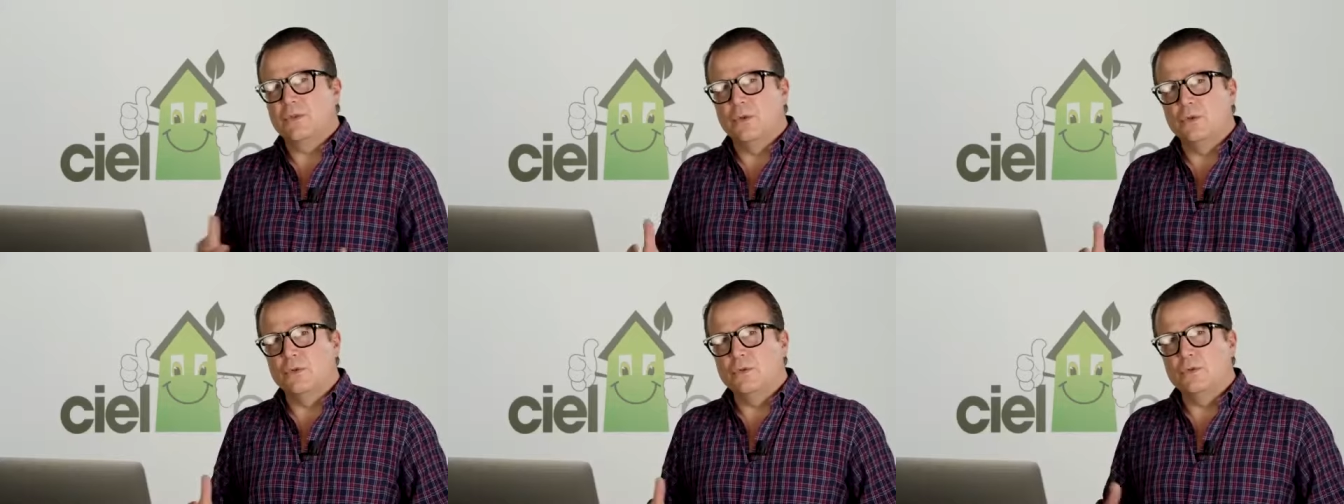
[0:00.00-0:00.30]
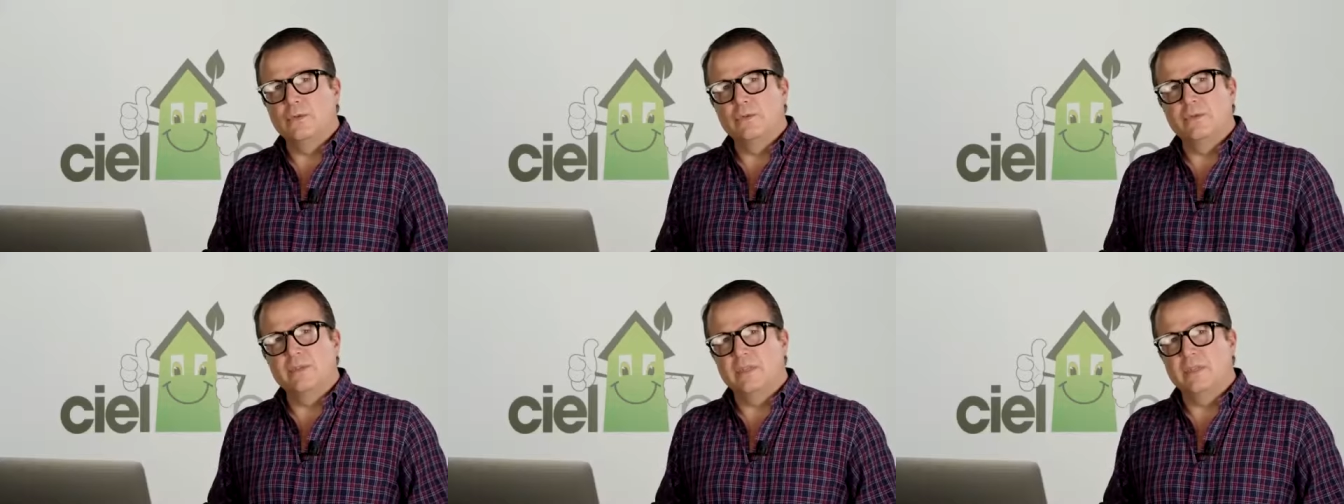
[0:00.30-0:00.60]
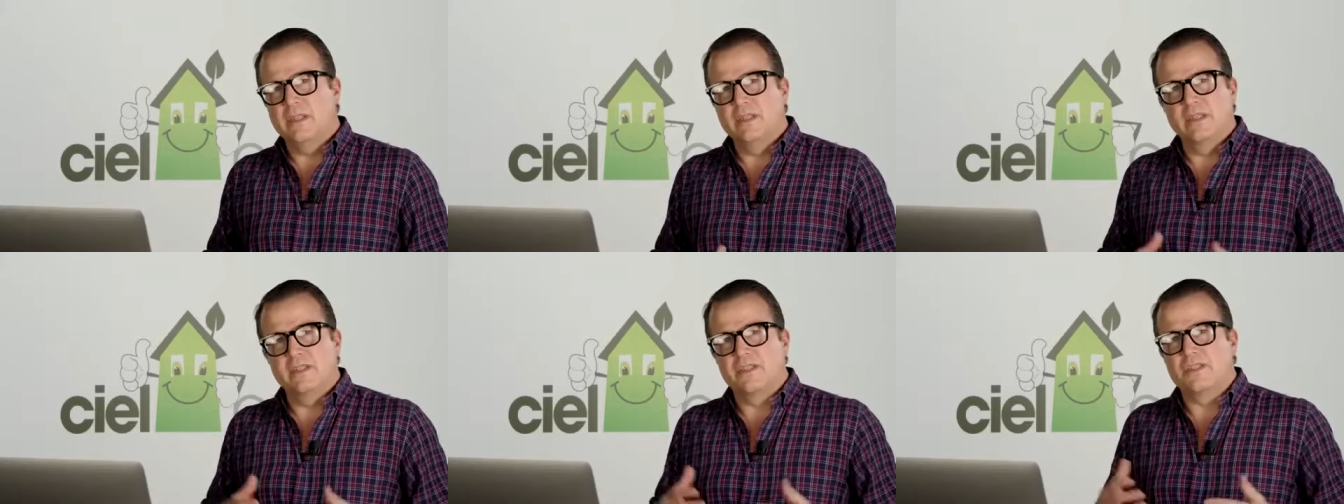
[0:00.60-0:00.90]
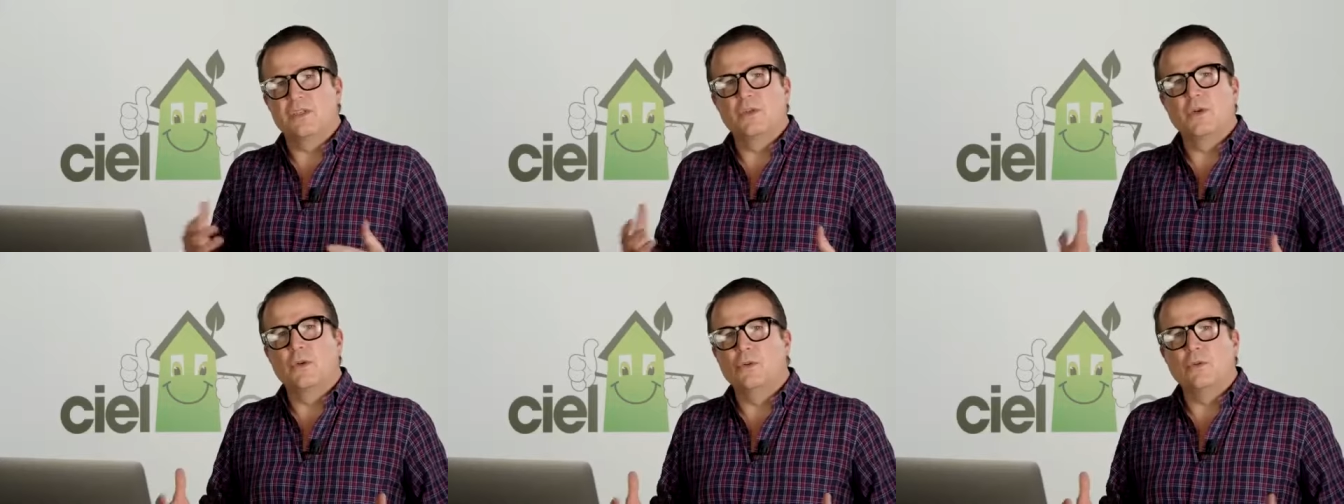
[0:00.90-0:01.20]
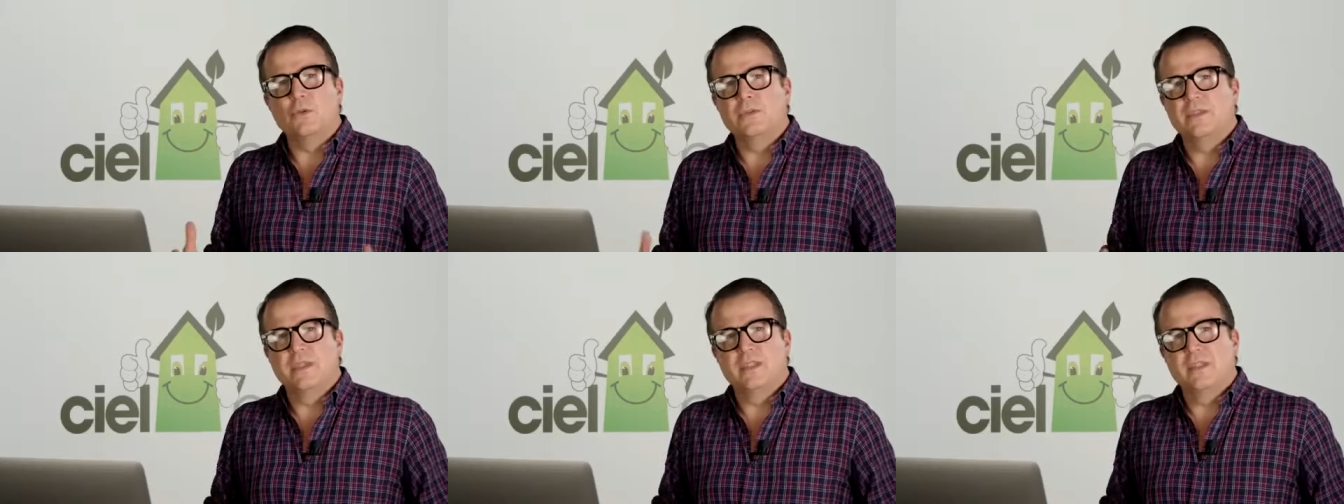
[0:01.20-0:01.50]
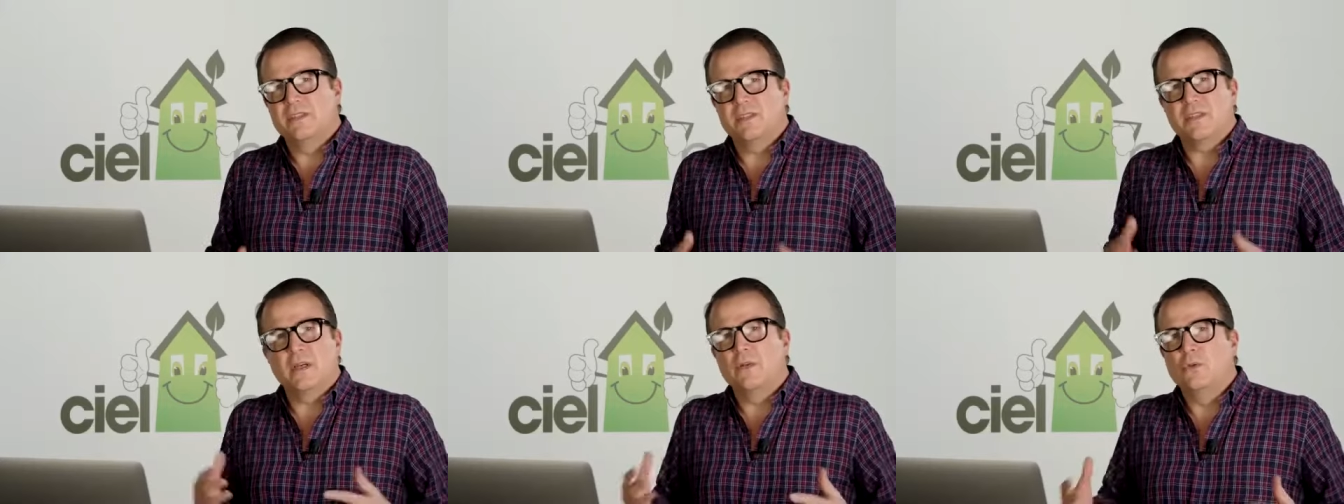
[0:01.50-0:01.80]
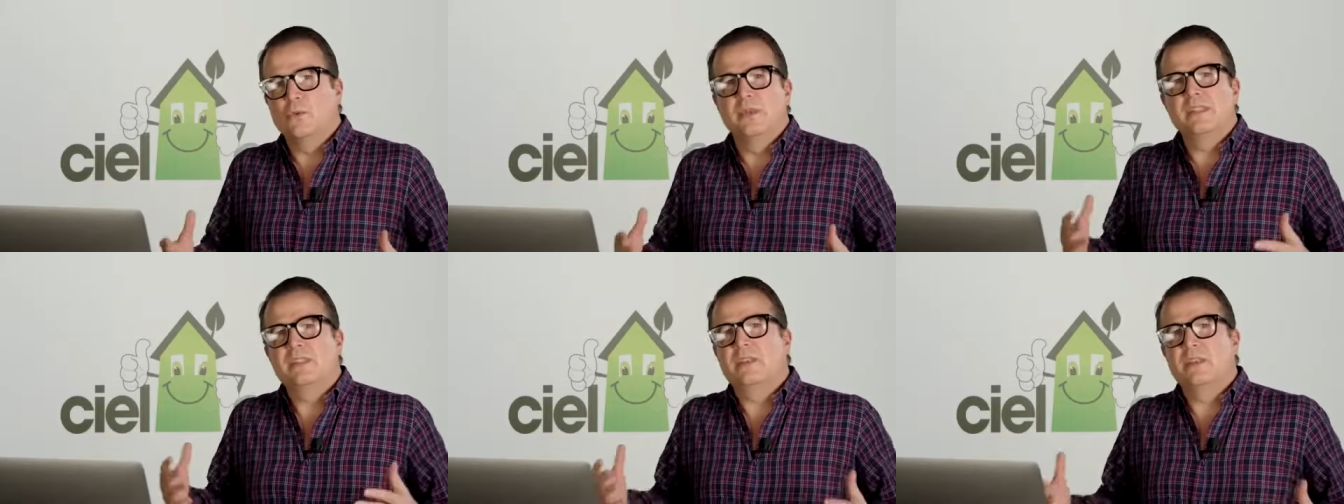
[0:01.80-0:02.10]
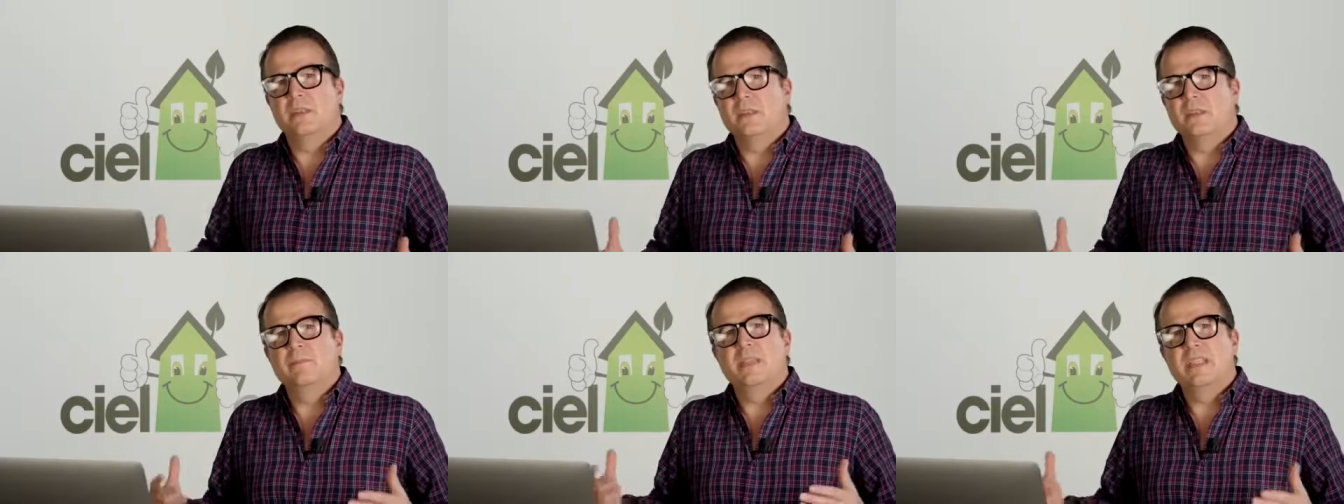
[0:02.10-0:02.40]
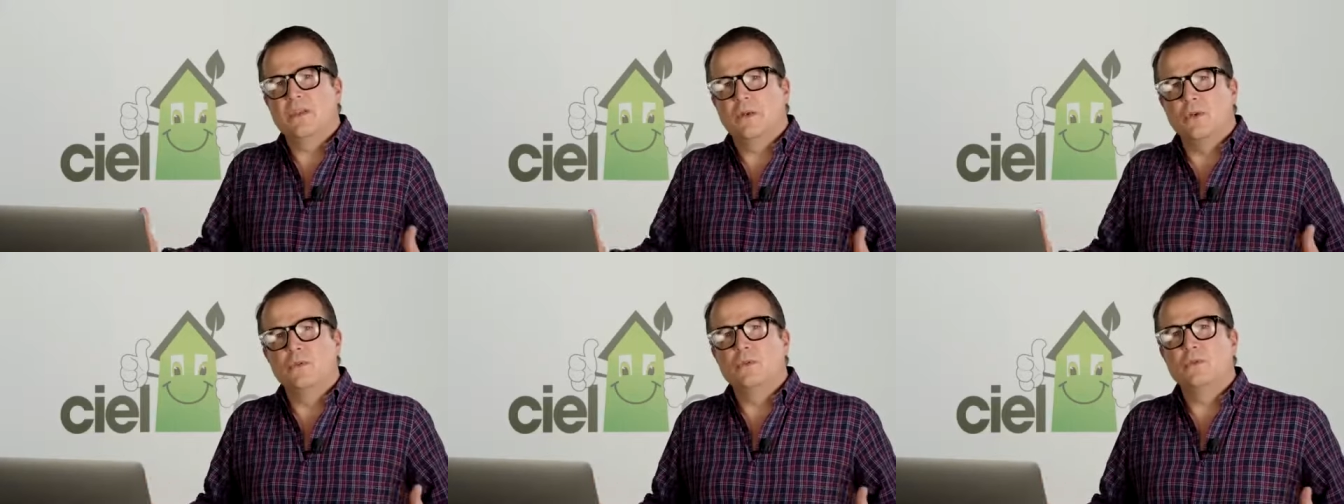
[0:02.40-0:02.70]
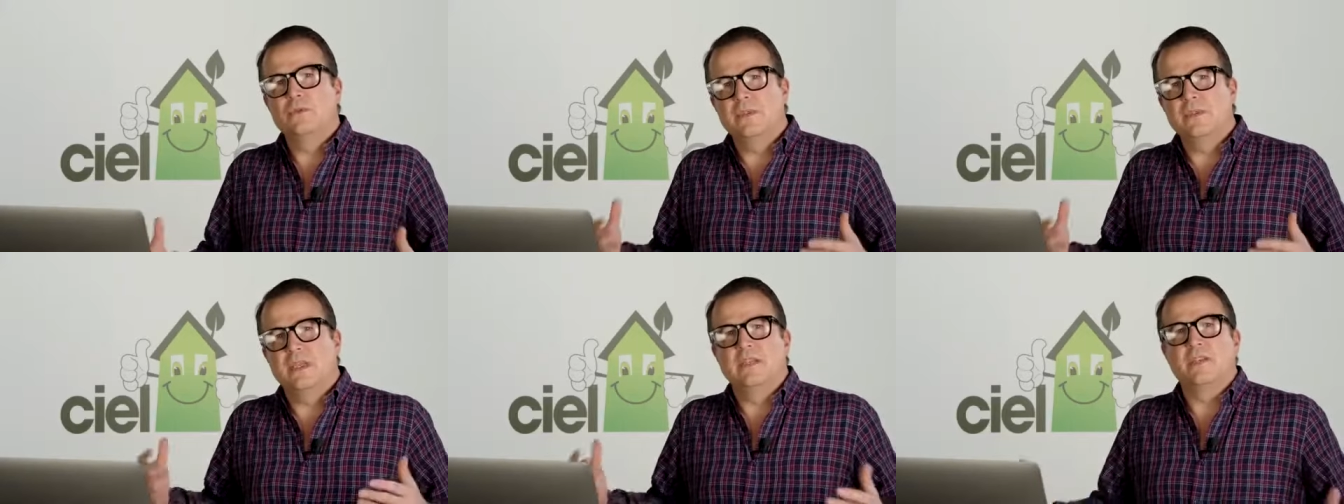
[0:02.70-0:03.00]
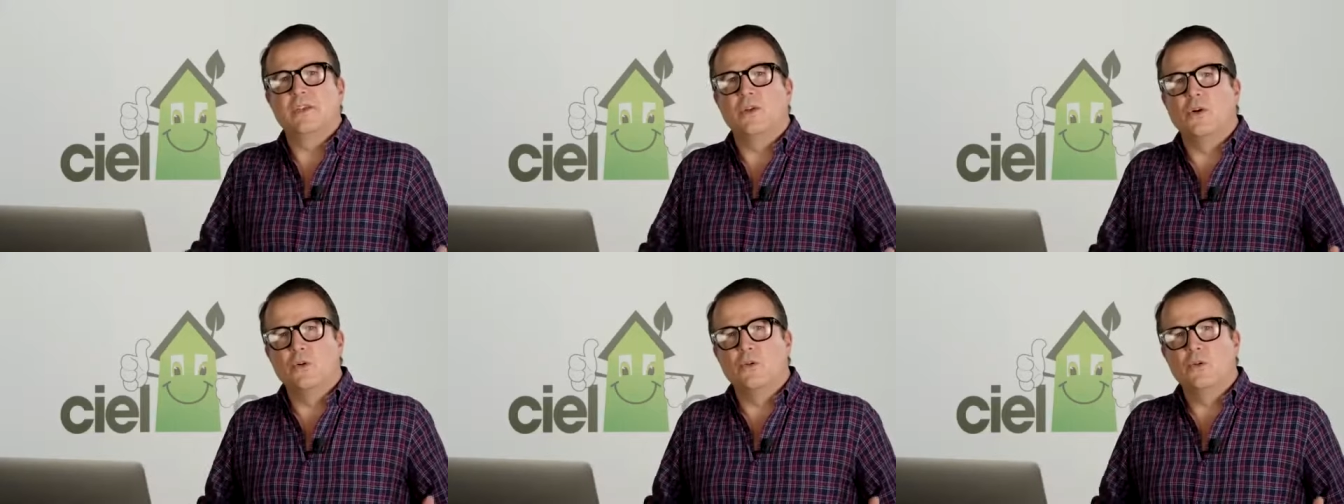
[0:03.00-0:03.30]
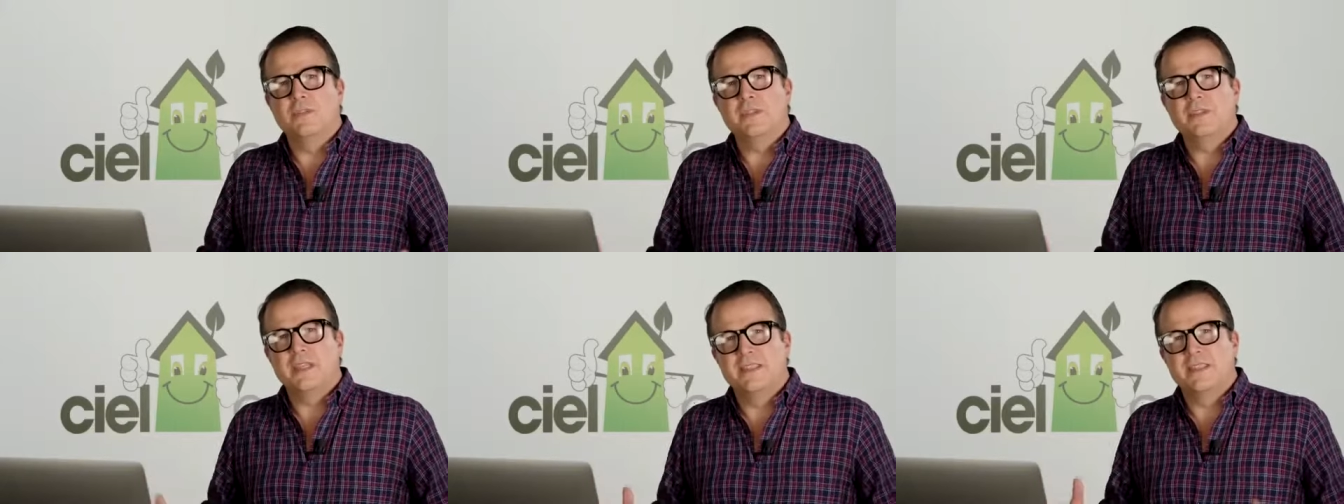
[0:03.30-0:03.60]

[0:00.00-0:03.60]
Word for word: old and it's cold and it's always going to be old and cold,